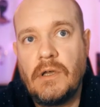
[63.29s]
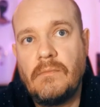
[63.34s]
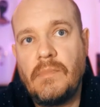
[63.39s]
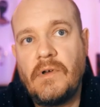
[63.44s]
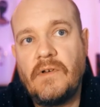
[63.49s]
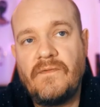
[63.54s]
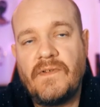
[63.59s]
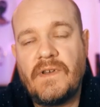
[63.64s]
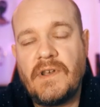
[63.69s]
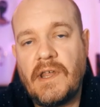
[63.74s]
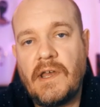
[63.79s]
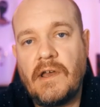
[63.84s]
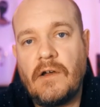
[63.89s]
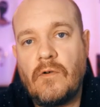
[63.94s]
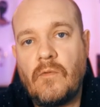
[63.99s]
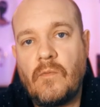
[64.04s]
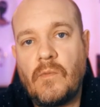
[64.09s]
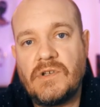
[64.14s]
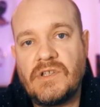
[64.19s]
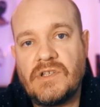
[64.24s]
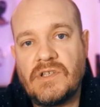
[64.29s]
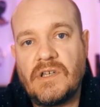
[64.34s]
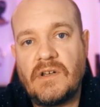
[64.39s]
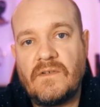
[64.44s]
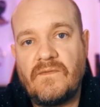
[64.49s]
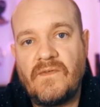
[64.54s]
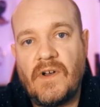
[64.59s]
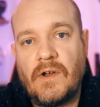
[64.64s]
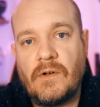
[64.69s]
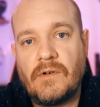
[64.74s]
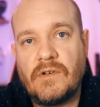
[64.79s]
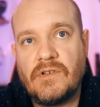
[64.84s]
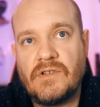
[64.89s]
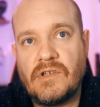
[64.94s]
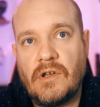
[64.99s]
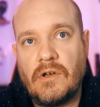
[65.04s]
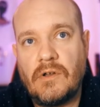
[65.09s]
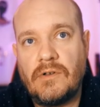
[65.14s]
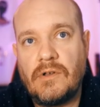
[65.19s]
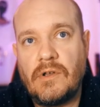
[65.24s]
But for now, we're just going to focus
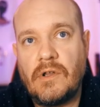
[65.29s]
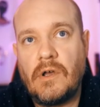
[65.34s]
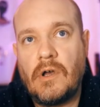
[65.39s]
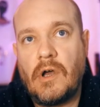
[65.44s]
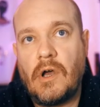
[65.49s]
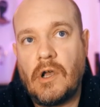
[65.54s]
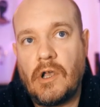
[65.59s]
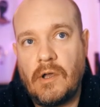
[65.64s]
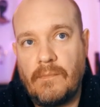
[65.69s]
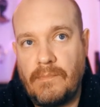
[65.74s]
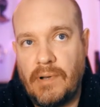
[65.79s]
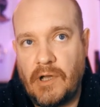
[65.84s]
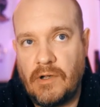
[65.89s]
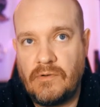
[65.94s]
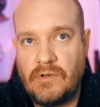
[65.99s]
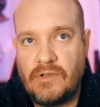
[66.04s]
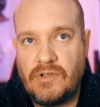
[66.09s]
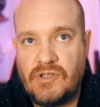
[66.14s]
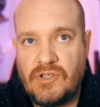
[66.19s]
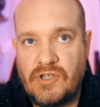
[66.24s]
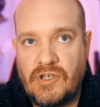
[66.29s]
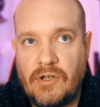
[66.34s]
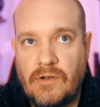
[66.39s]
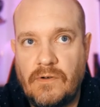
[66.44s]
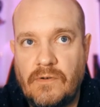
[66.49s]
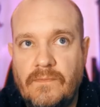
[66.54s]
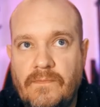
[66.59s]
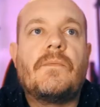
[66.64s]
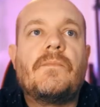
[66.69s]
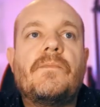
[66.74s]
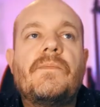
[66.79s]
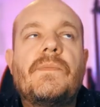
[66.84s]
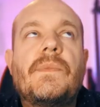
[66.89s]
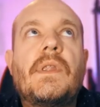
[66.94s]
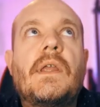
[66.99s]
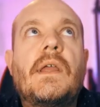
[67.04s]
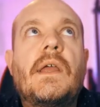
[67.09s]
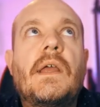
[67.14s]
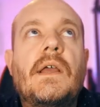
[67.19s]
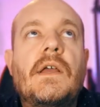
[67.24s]
on Component 2.
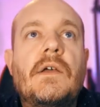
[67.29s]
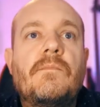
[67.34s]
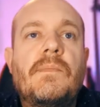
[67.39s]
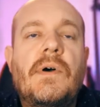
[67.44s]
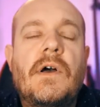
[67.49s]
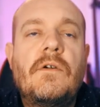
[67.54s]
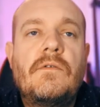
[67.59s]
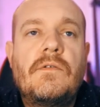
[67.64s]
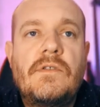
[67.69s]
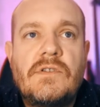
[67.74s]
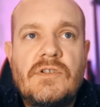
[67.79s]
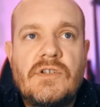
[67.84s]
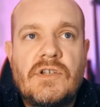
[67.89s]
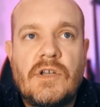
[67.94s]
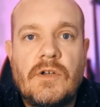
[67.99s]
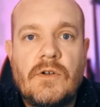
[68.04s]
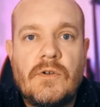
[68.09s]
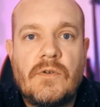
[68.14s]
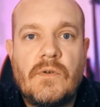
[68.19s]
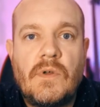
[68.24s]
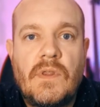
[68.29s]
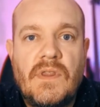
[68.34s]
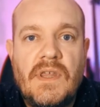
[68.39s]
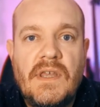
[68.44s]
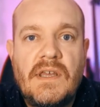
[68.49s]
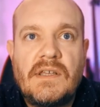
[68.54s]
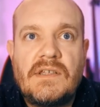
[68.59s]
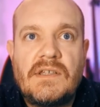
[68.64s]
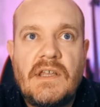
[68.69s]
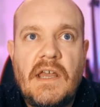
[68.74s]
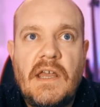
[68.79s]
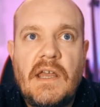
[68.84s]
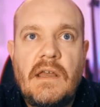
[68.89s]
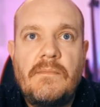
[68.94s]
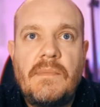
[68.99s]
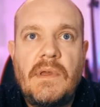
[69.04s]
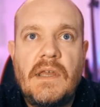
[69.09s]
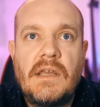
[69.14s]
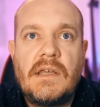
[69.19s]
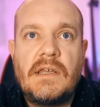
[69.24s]
In Component 2, the
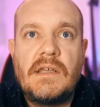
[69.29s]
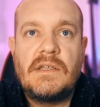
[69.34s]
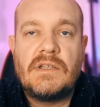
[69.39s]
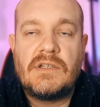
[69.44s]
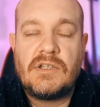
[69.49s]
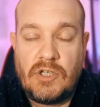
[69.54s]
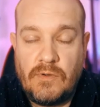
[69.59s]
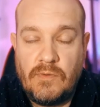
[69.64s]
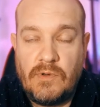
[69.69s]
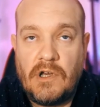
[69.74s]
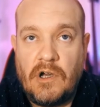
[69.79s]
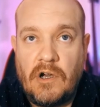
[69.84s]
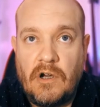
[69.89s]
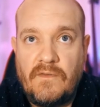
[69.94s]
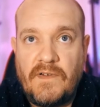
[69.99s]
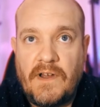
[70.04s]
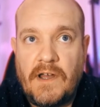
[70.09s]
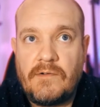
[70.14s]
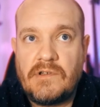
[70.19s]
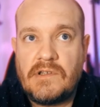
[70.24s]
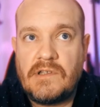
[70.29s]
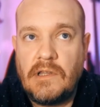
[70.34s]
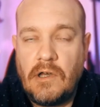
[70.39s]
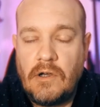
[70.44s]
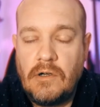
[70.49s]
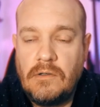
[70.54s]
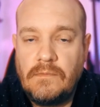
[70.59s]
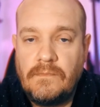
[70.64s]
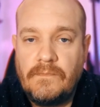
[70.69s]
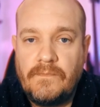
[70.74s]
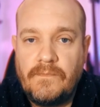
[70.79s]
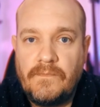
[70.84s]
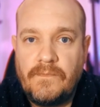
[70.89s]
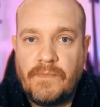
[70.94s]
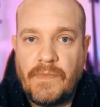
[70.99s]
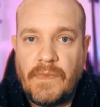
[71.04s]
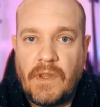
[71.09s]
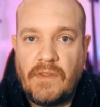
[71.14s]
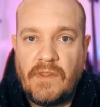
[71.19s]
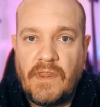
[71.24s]
exam is 2.5 hours long.
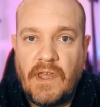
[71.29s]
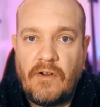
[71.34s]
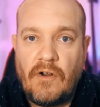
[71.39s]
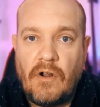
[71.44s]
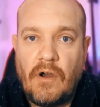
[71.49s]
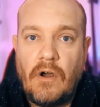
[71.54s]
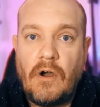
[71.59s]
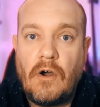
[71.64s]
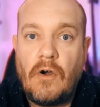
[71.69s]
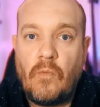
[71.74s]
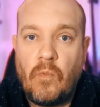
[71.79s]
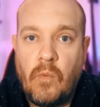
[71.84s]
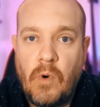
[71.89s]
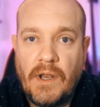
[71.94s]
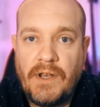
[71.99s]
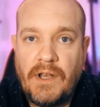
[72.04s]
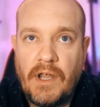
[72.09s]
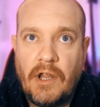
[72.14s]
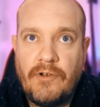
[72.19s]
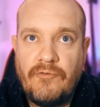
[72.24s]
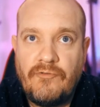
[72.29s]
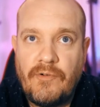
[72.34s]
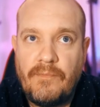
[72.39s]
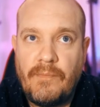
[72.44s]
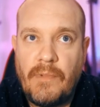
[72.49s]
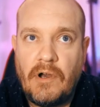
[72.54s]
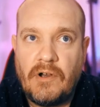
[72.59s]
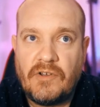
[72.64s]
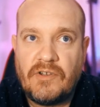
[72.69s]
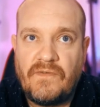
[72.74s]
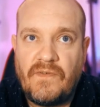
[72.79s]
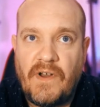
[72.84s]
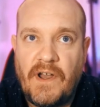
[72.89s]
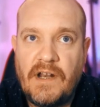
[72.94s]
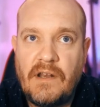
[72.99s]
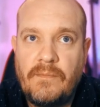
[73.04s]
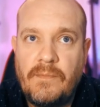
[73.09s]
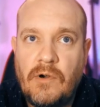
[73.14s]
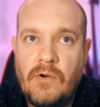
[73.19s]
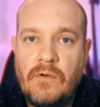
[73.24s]
There are 100 marks
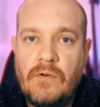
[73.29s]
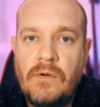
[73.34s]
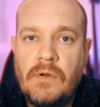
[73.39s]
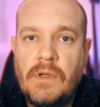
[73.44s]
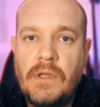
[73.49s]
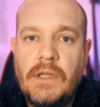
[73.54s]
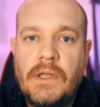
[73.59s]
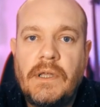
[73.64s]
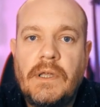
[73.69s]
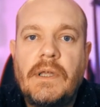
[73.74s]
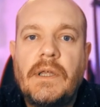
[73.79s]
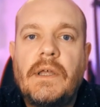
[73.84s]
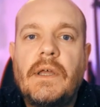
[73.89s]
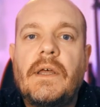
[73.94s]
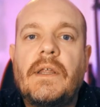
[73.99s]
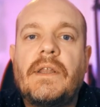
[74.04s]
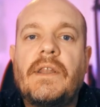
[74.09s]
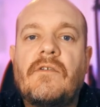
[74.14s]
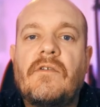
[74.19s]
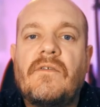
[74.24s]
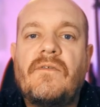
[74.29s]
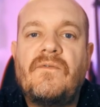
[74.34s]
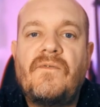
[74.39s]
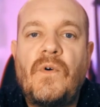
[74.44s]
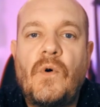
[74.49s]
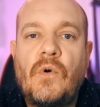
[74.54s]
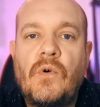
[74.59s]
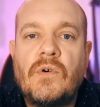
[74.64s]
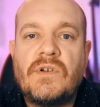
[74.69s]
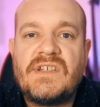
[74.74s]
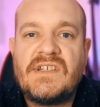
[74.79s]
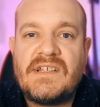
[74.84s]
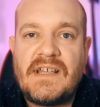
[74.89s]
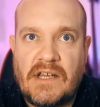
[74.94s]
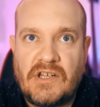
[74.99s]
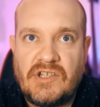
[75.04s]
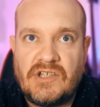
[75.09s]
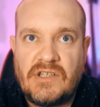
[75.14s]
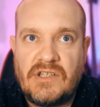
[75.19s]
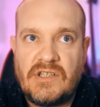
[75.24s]
available, and there are 4
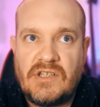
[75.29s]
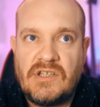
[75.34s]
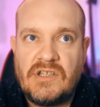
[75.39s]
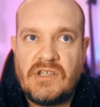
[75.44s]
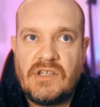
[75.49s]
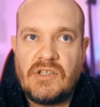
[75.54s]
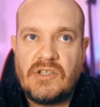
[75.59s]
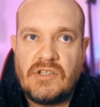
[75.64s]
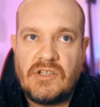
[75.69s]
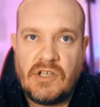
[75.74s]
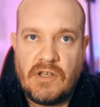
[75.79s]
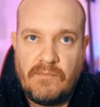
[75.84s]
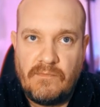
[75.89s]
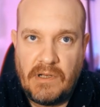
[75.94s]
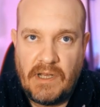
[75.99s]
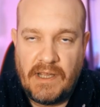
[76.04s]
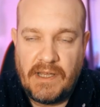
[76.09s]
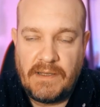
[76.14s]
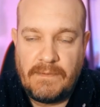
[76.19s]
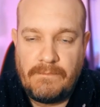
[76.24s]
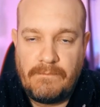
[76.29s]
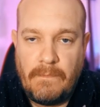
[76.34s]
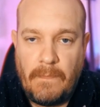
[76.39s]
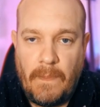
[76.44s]
sections to complete.